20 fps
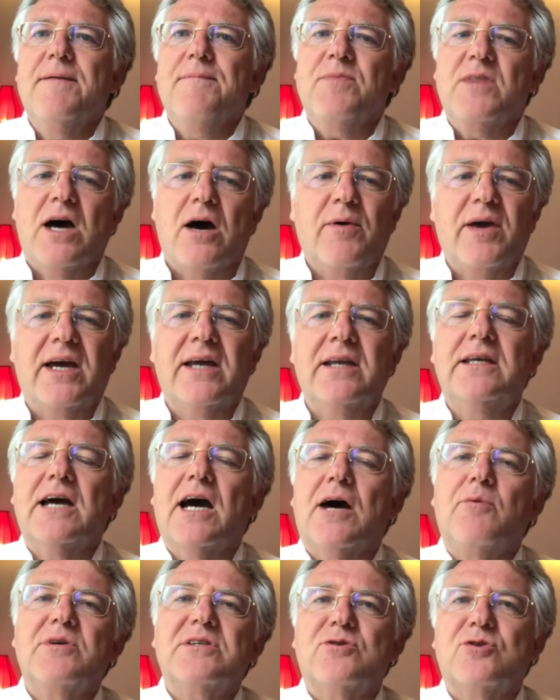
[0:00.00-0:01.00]
Now, Andy,
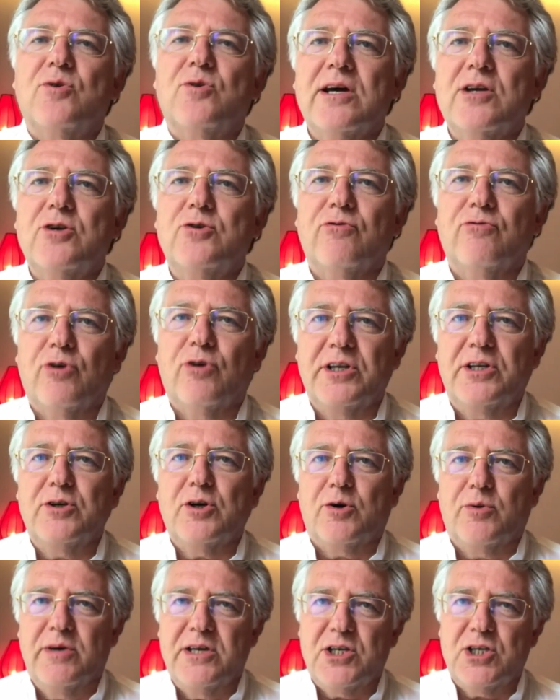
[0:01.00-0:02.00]
I was trying to avoid
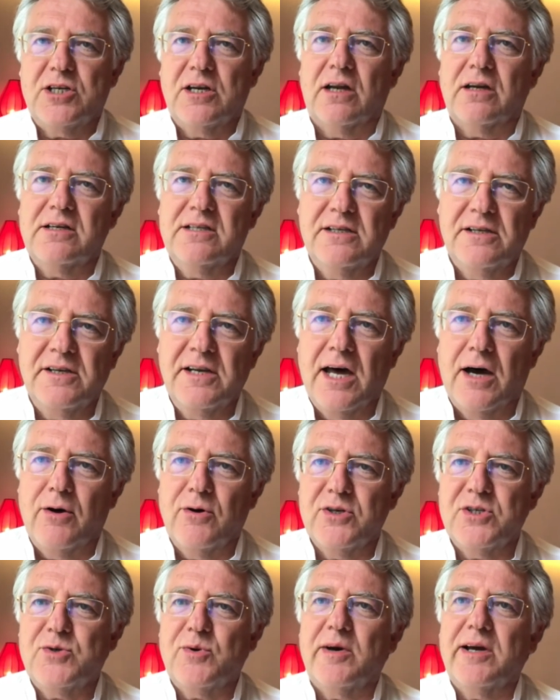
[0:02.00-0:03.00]
your question until
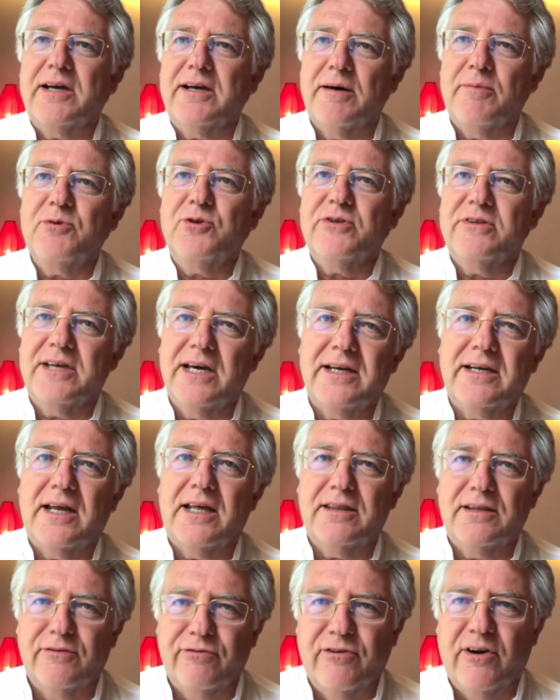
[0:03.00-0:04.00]
now, so I come to that
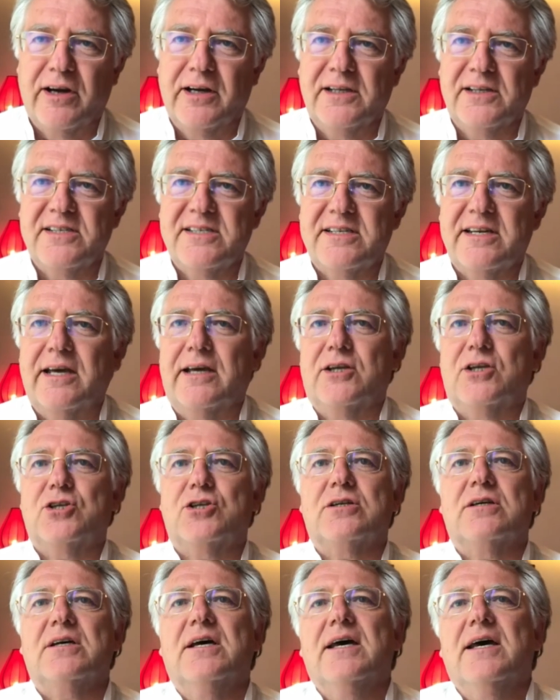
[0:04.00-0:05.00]
at the final
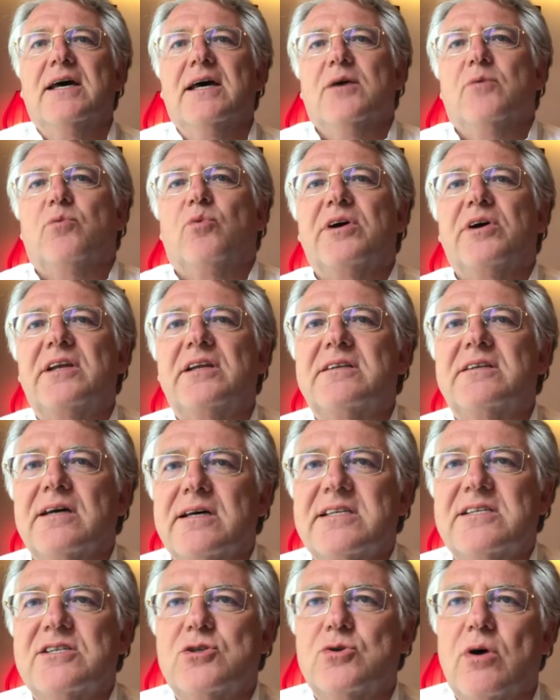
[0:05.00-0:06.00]
stage. What it
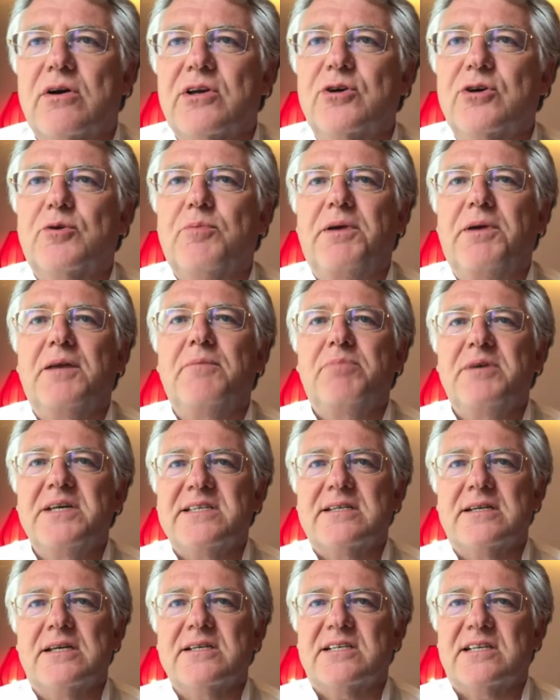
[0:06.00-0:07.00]
does to European
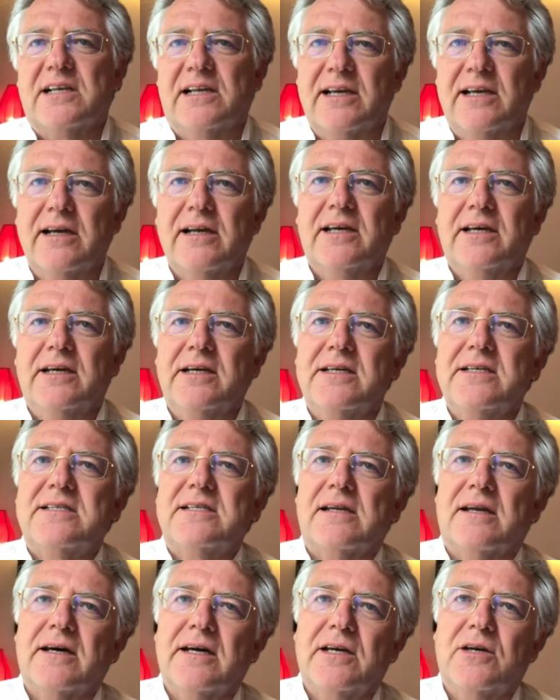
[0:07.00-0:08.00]
business clearly
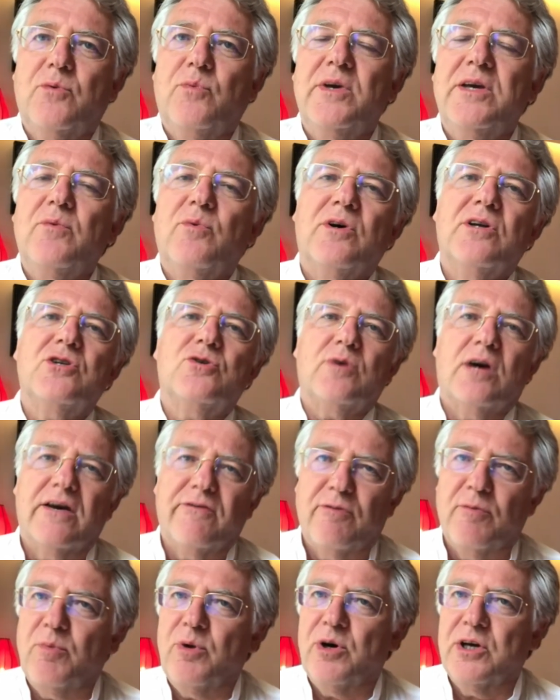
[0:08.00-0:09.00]
is like, we want to
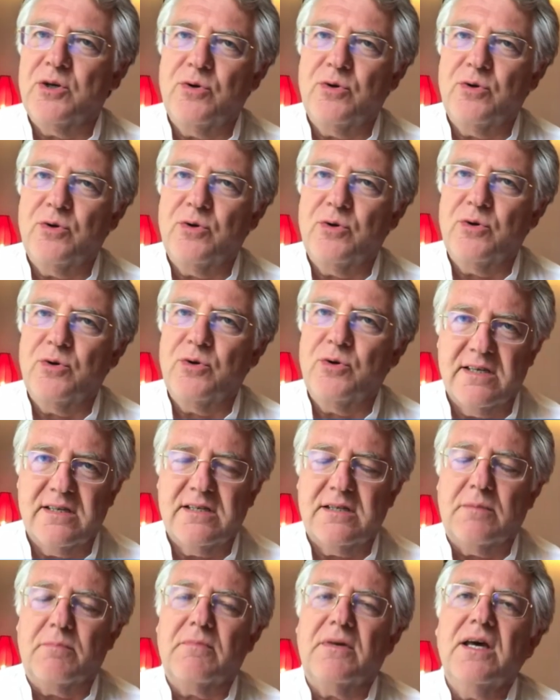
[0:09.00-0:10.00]
have a more unified
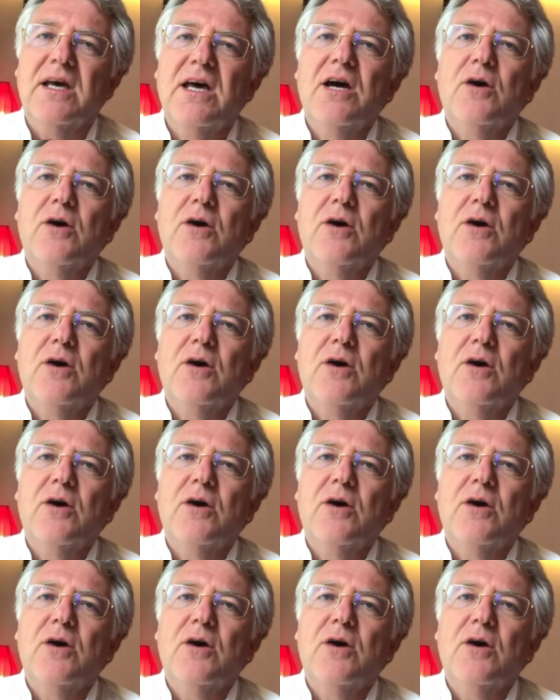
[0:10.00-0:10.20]
system.